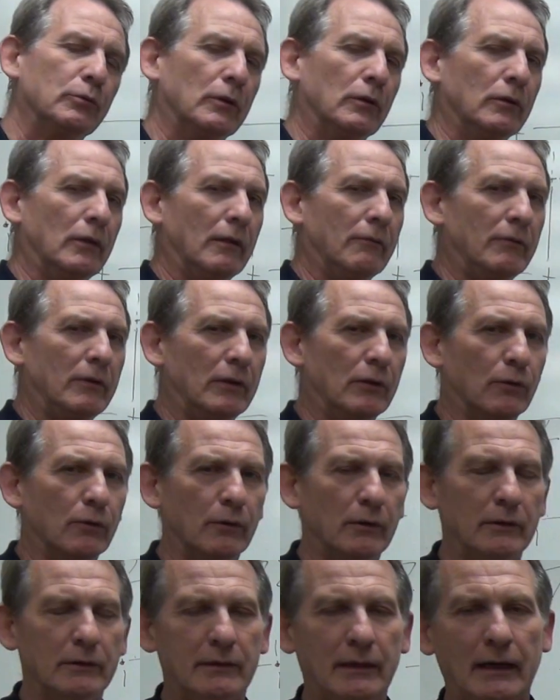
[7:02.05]
we don't have any
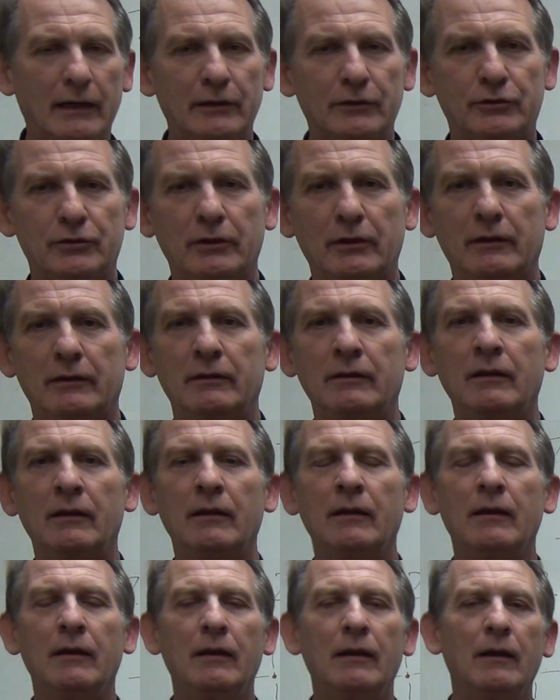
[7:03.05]
orientation,
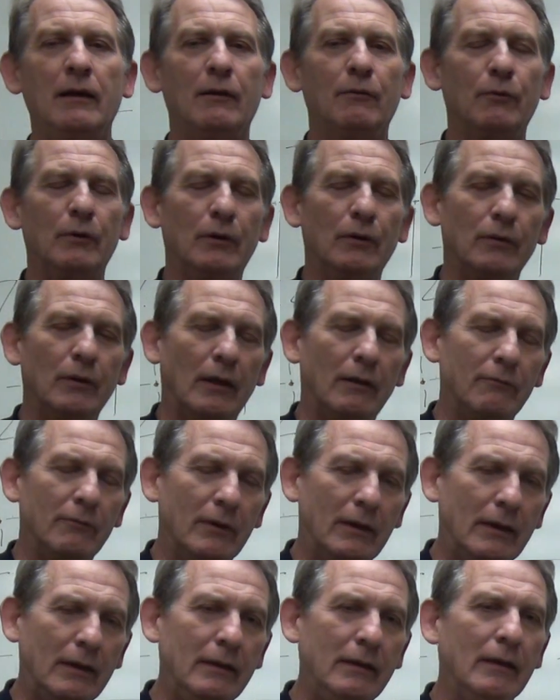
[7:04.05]
we don't have
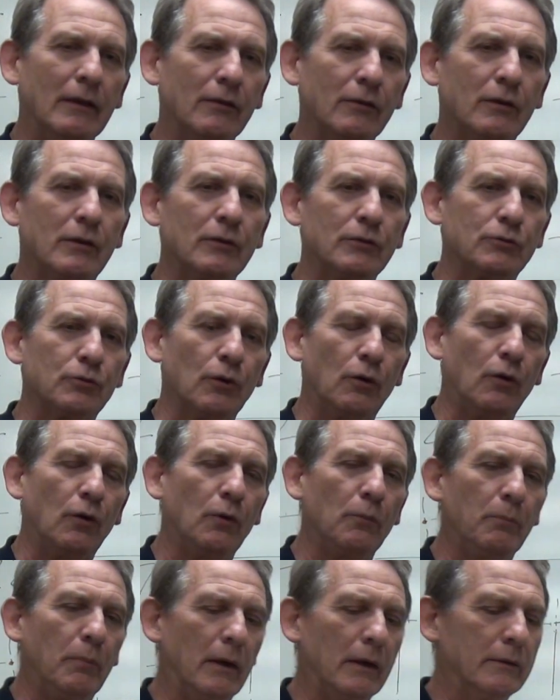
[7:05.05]
any other
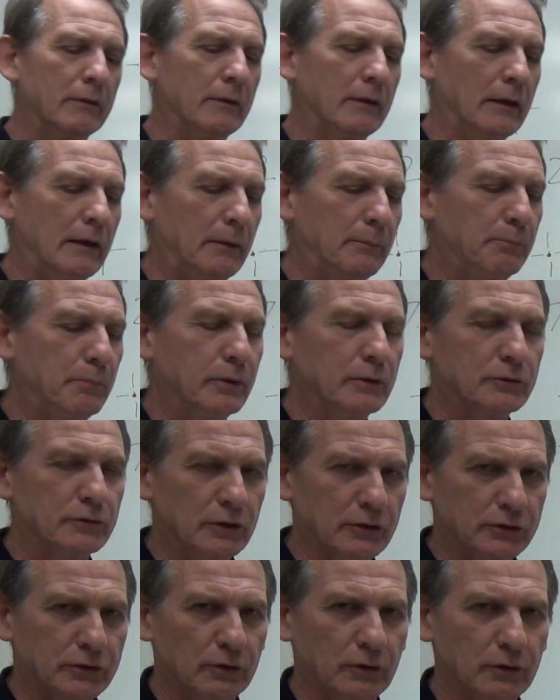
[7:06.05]
control but the
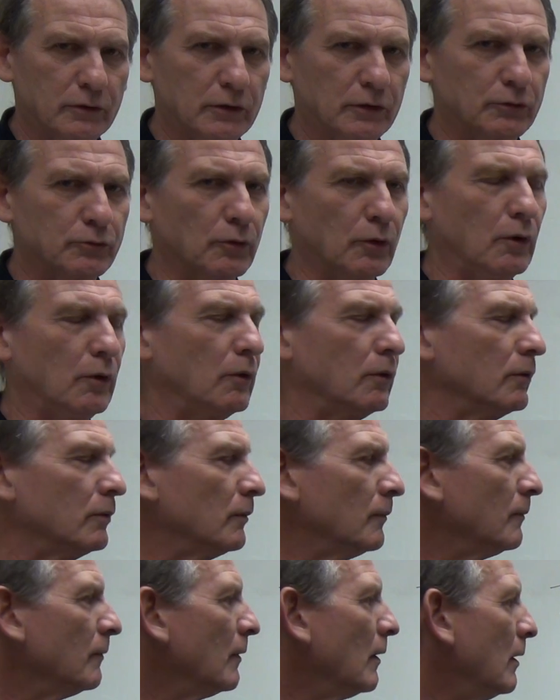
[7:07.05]
positional control.
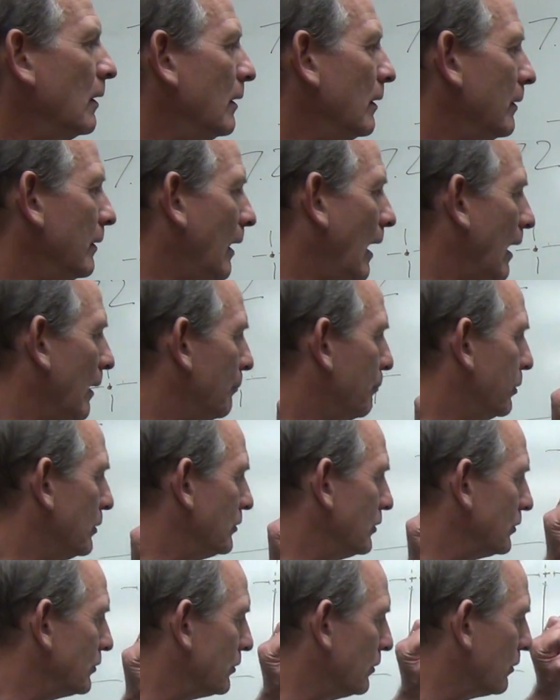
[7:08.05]
That
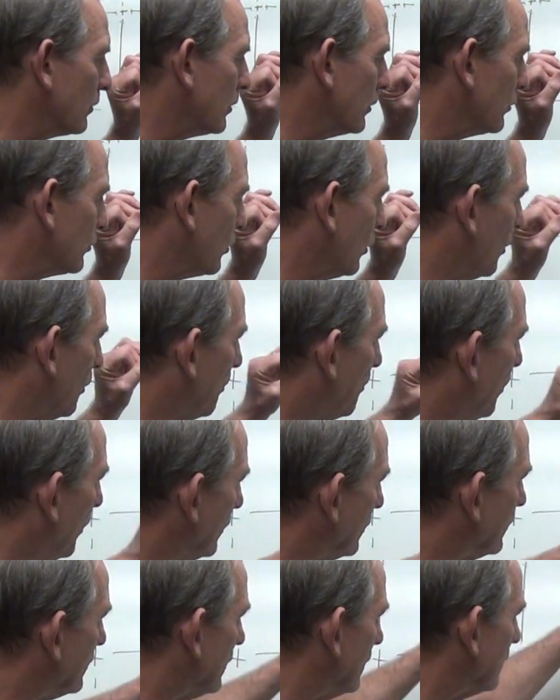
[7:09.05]
positional control
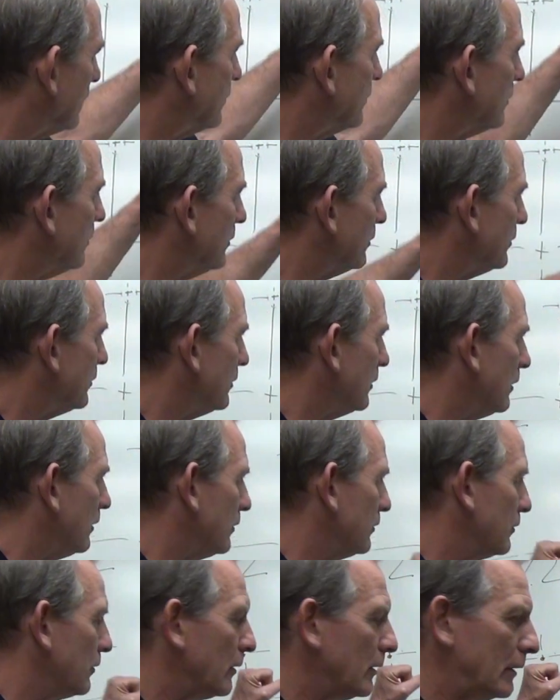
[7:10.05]
puts this
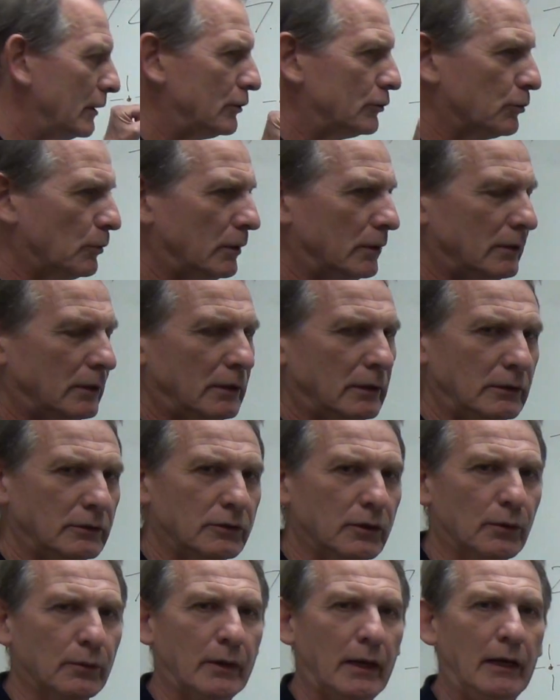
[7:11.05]
cylinder at each one of these
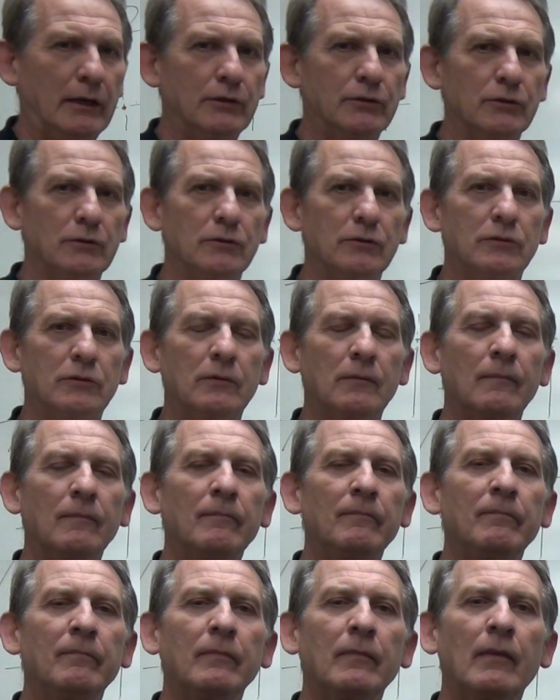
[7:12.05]
locations,
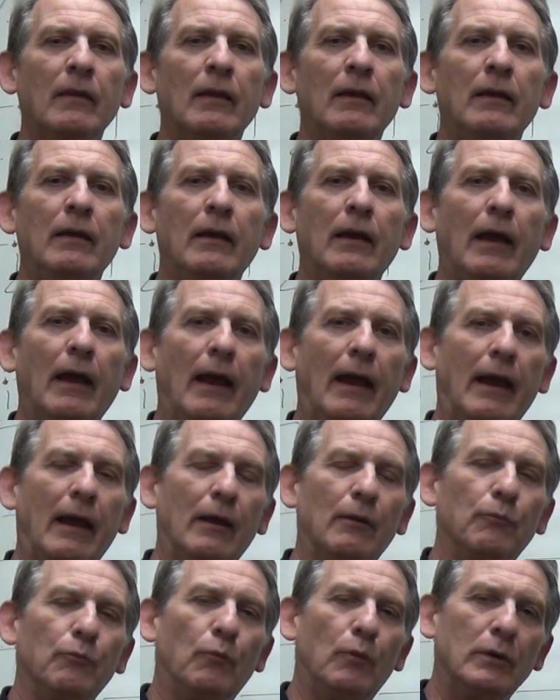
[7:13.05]

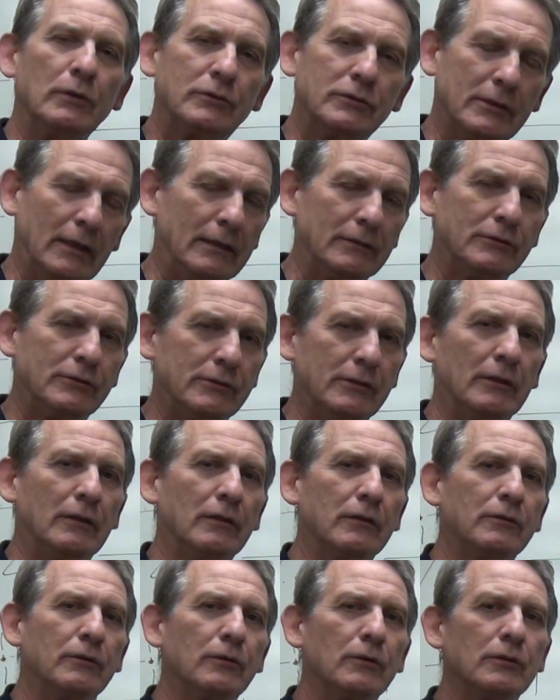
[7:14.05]
and once that
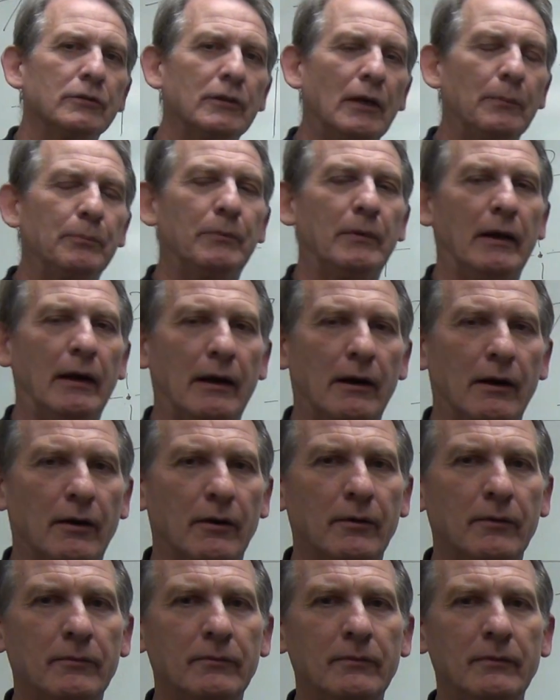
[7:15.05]
cylinder is up there,